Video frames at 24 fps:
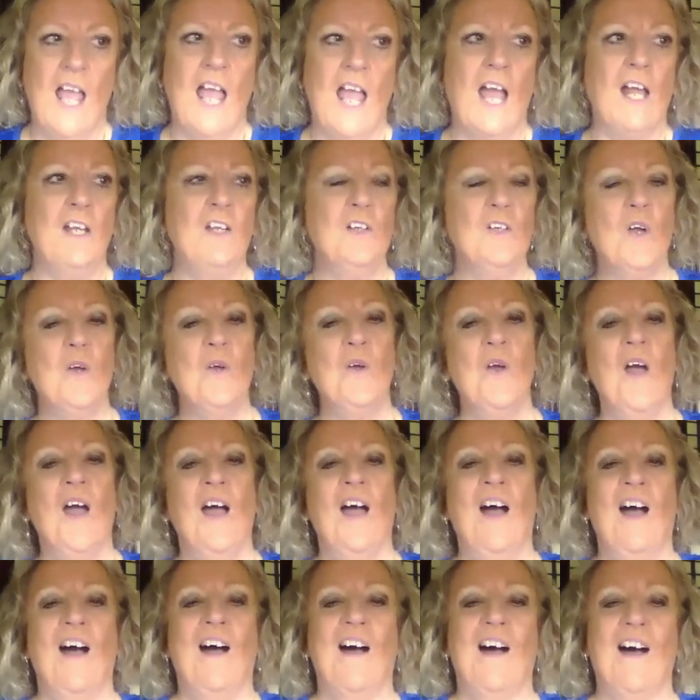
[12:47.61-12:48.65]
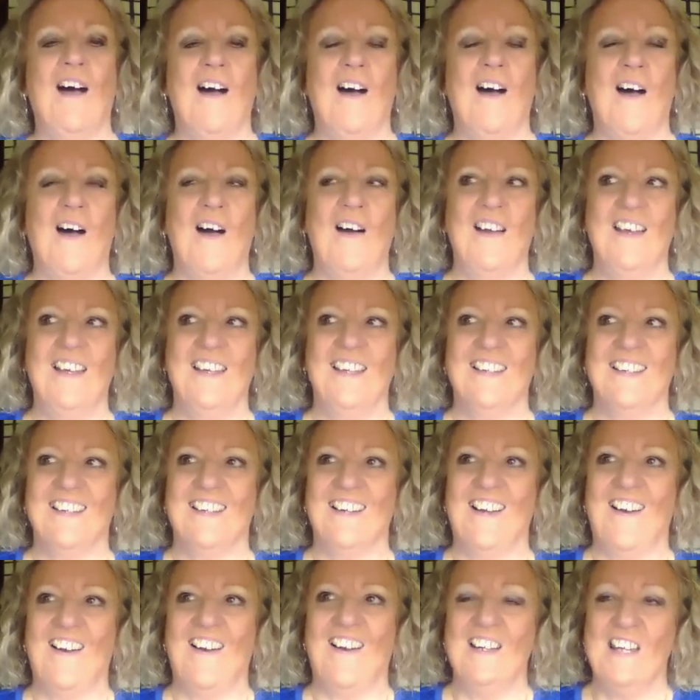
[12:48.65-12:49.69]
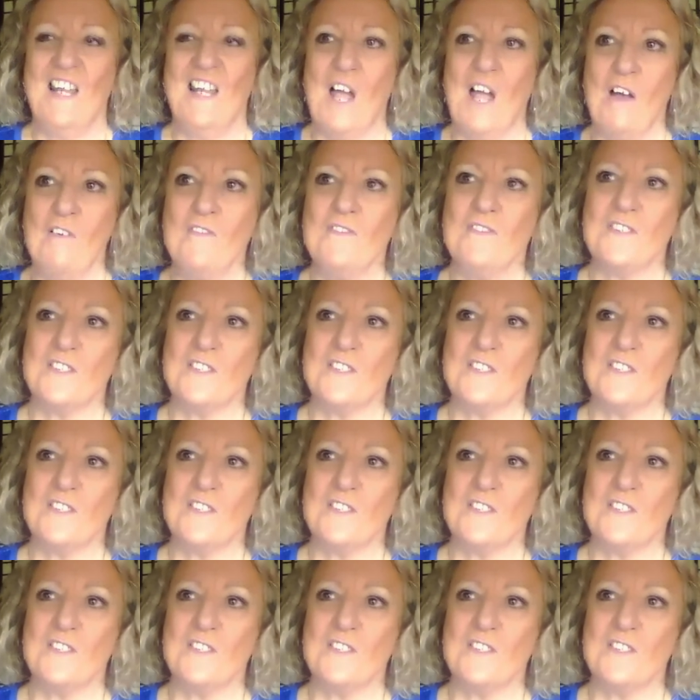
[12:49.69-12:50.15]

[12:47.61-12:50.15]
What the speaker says: And, you know, I love